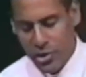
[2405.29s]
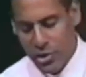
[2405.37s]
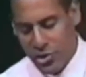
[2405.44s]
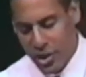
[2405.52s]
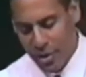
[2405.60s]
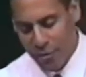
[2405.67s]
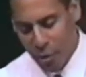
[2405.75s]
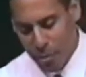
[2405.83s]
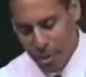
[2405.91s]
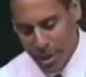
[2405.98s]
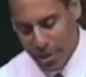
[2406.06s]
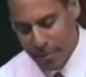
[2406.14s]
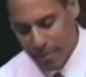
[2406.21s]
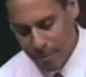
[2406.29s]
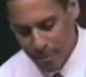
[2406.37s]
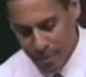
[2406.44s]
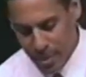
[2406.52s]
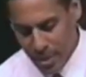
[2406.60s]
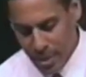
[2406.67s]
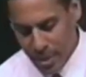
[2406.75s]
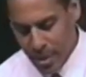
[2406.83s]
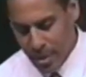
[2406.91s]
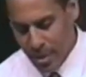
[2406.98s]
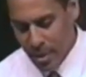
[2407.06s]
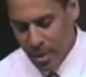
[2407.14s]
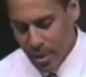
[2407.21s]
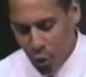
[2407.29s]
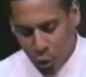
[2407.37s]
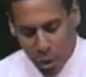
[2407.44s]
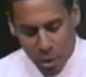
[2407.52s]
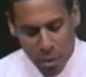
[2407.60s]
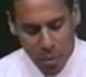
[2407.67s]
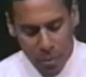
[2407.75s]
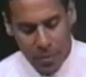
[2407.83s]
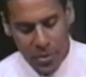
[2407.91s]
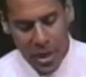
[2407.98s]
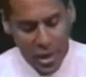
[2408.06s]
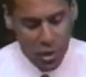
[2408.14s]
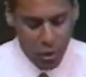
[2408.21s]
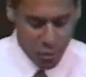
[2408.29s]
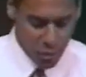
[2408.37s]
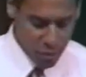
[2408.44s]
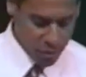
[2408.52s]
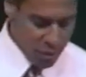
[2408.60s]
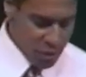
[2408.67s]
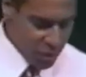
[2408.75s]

just think for a minute. Lord, thank you for your